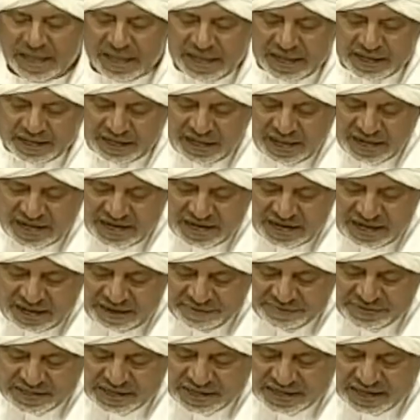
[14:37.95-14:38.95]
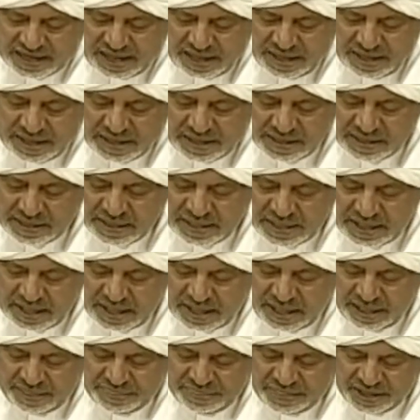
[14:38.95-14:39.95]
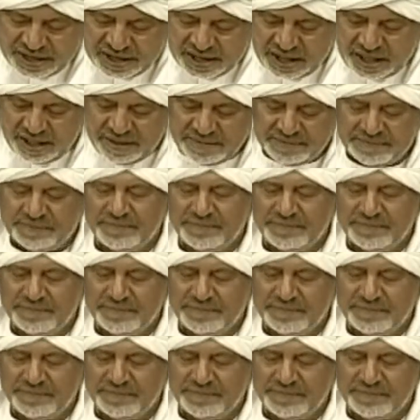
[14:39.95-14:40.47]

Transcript: Again I have the ka and the ga.